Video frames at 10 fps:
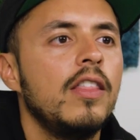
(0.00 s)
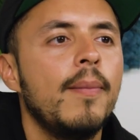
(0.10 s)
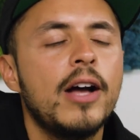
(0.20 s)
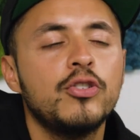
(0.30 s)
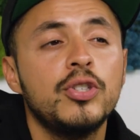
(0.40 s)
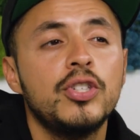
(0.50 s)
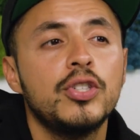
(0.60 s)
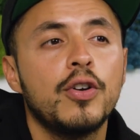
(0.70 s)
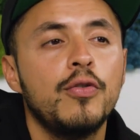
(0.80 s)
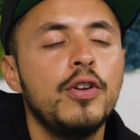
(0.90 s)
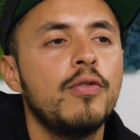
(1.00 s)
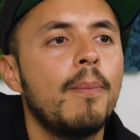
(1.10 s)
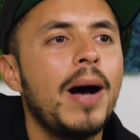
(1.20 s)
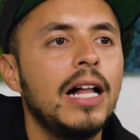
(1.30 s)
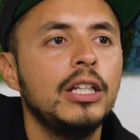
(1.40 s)
Their mattresses are free
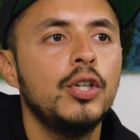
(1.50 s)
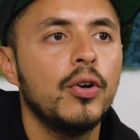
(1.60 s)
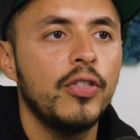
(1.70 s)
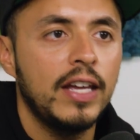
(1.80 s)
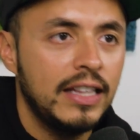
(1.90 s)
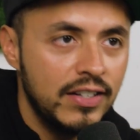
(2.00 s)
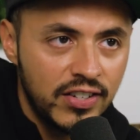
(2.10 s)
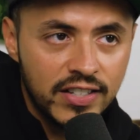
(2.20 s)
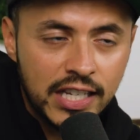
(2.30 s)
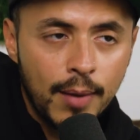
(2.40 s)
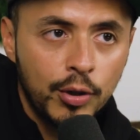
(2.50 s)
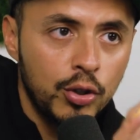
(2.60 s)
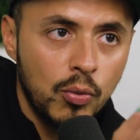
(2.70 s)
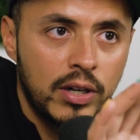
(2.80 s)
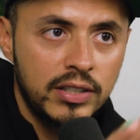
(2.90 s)
from polyurethane. This is a
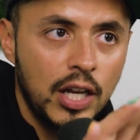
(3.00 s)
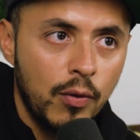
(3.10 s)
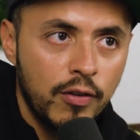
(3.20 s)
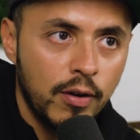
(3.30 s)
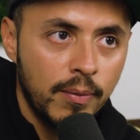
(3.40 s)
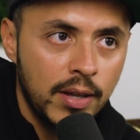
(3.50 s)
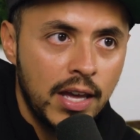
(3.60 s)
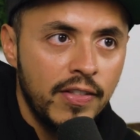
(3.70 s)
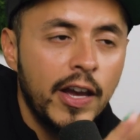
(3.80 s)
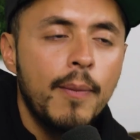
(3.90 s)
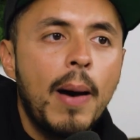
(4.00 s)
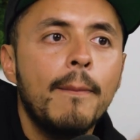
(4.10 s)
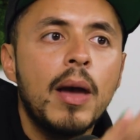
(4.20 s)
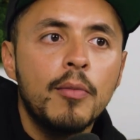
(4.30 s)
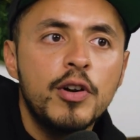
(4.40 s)
chemical you want to stay away from. Think about
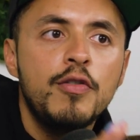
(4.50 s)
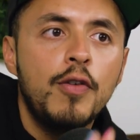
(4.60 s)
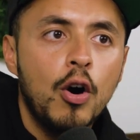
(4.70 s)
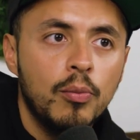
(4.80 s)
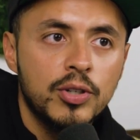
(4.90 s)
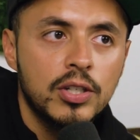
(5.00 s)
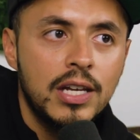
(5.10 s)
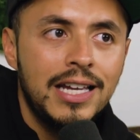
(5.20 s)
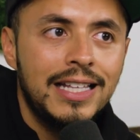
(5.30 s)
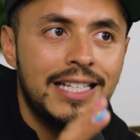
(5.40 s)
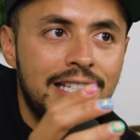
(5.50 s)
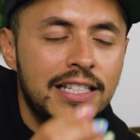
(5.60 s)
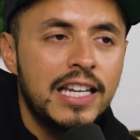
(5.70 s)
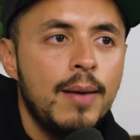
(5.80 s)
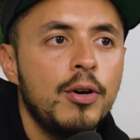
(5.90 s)
memory foams. This
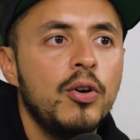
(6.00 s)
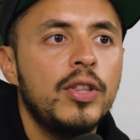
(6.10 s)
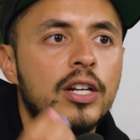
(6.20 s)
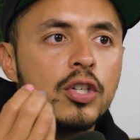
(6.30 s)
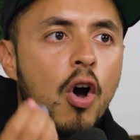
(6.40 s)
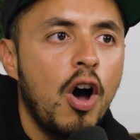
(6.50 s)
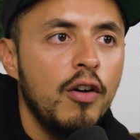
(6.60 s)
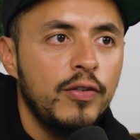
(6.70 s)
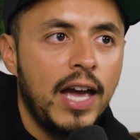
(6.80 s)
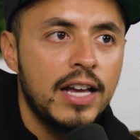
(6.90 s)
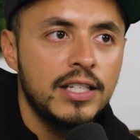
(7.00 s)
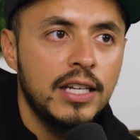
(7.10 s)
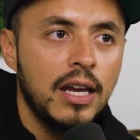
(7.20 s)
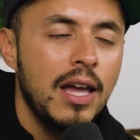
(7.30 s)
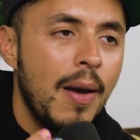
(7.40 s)
is a chemical that is off
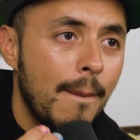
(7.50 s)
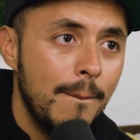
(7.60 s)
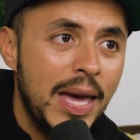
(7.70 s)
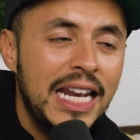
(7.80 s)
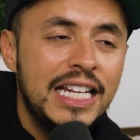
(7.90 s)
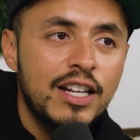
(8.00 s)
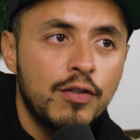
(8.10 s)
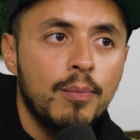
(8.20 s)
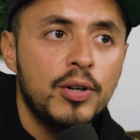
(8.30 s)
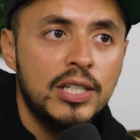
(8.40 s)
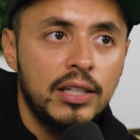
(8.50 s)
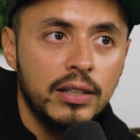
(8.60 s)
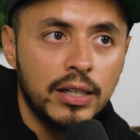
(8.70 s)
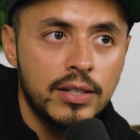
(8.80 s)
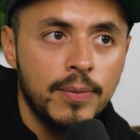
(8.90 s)
gassing many different
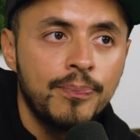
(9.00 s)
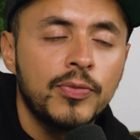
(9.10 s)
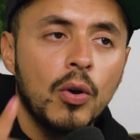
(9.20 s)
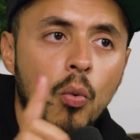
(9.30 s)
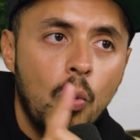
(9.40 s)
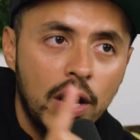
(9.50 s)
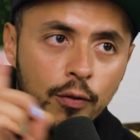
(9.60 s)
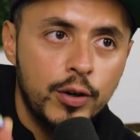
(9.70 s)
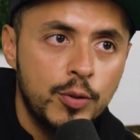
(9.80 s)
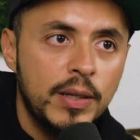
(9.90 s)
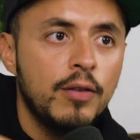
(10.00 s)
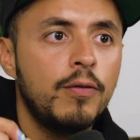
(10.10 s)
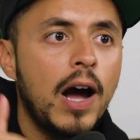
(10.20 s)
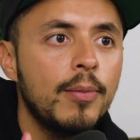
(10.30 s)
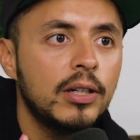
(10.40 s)
particulates one of which being
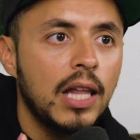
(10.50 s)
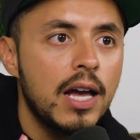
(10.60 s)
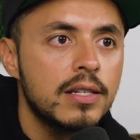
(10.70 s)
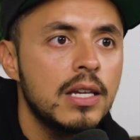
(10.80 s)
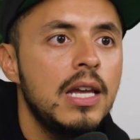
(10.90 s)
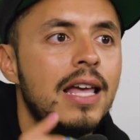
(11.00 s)
fiberglass,